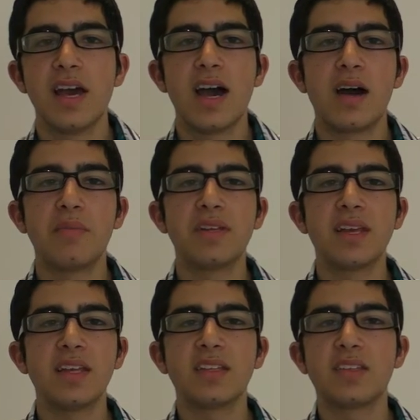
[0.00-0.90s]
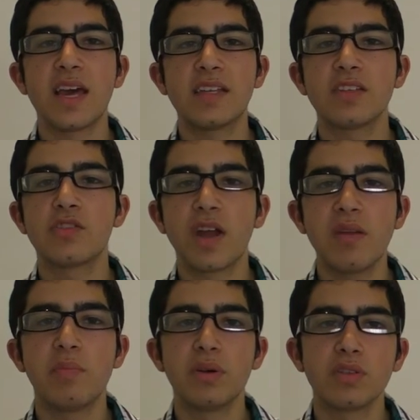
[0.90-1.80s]
It has
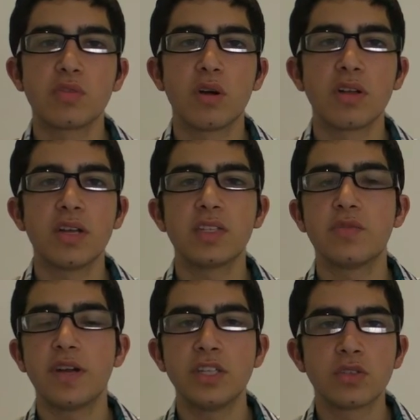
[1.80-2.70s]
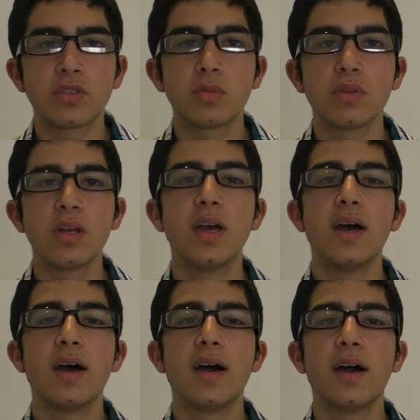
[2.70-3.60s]
great build quality, it's very durable,
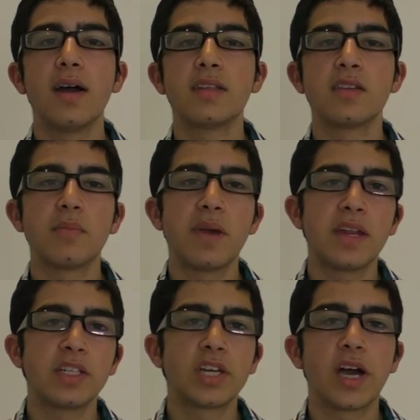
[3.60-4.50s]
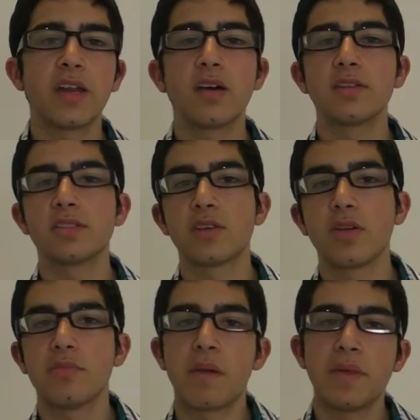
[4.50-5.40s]
it's not made in China,
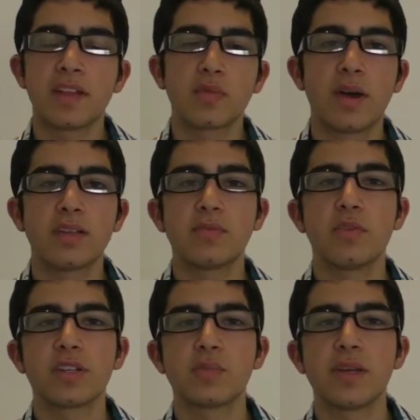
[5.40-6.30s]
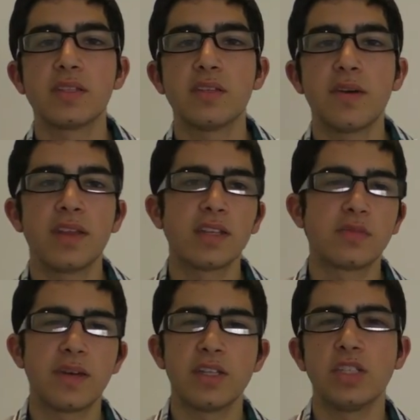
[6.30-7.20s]
so maybe that's why it's more expensive. I think it's
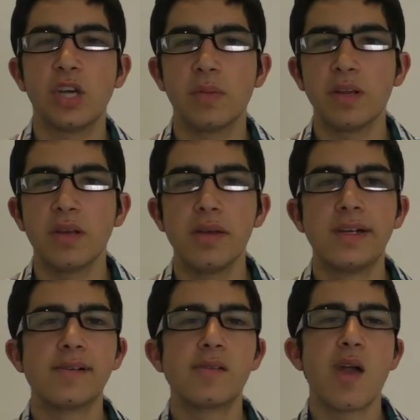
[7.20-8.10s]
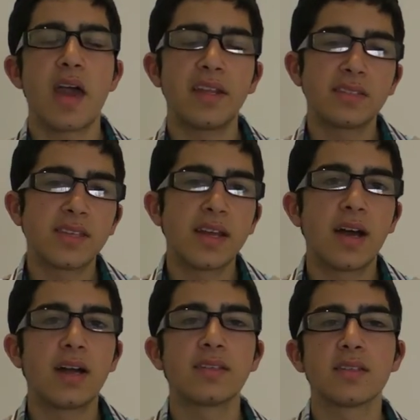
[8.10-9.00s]
made in Germany. And it's
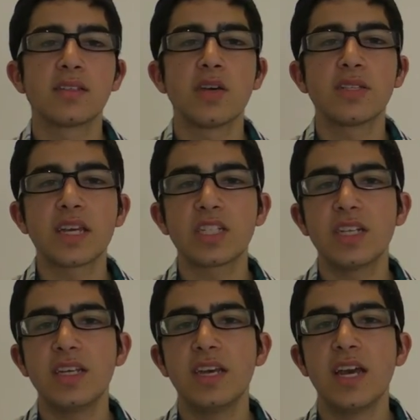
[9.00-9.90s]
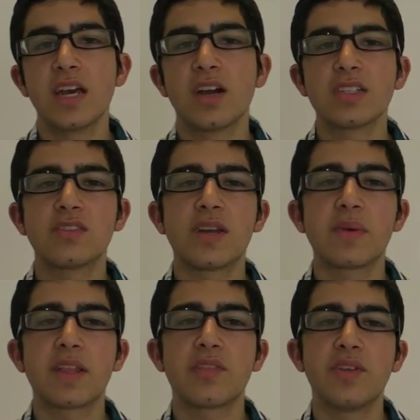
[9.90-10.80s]
Sennheiser, so it's actually costs around
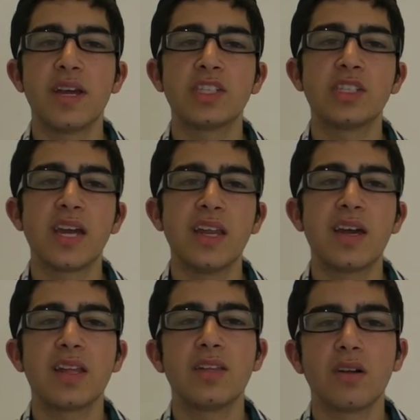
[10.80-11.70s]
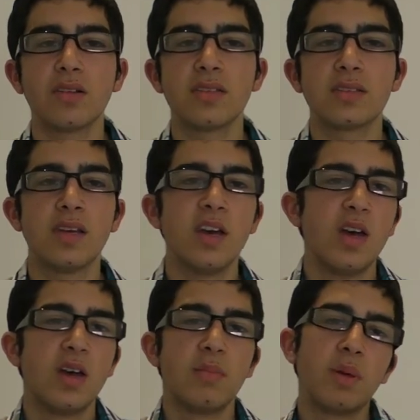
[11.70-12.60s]
about $389,
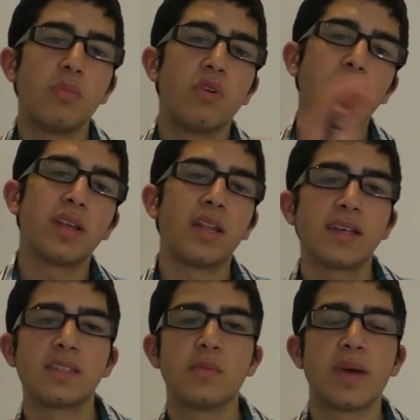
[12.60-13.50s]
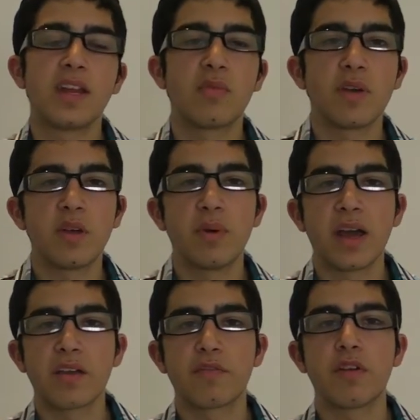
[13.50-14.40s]
a bit more, a bit less, depending on where you're
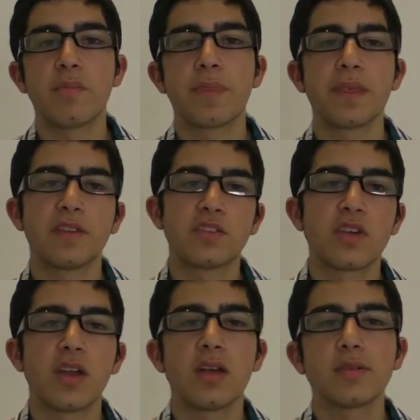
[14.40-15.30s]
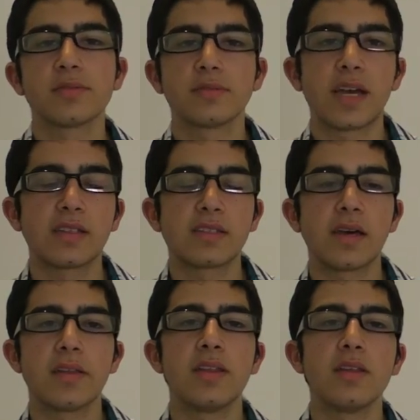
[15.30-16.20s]
buying it from in Australia or
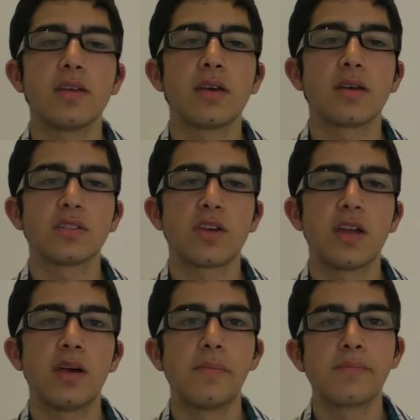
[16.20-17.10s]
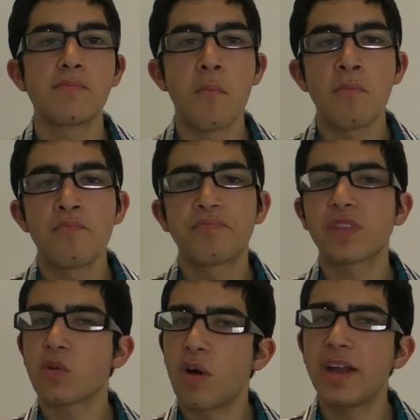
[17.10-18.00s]
outside the Australia.
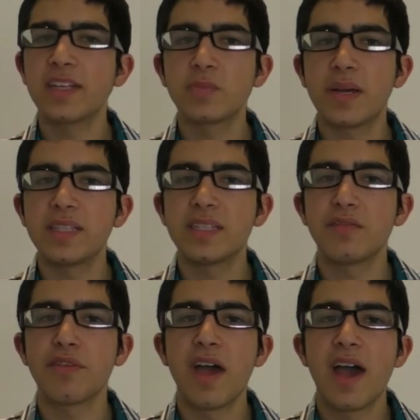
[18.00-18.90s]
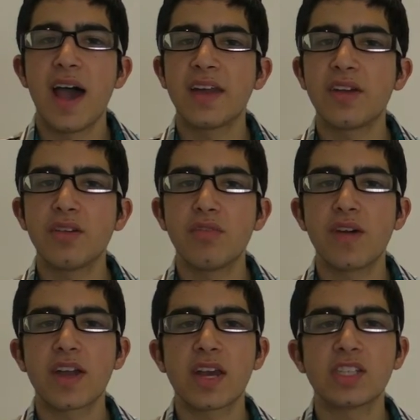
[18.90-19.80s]
Quite expensive. I don't know if I
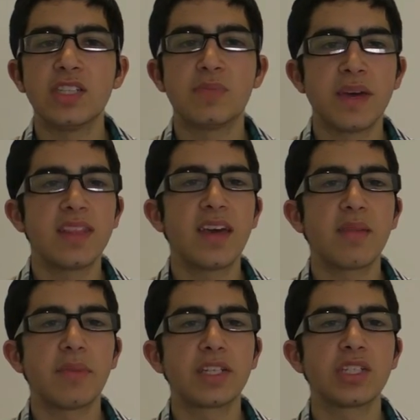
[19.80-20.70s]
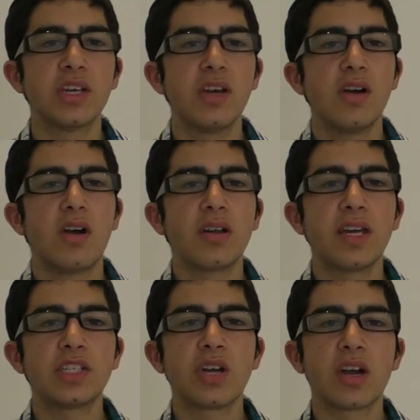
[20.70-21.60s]
could actually spend that much on a
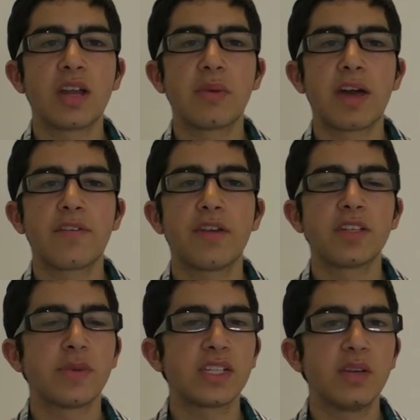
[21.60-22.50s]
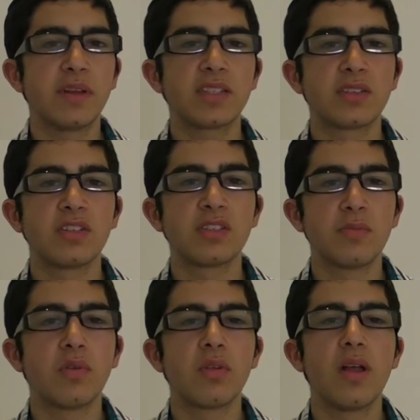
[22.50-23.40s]
shotgun microphone, especially when it's so
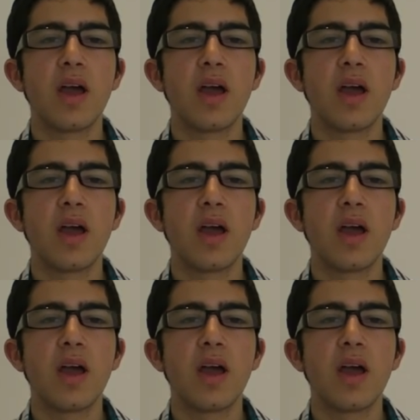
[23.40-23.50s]
small.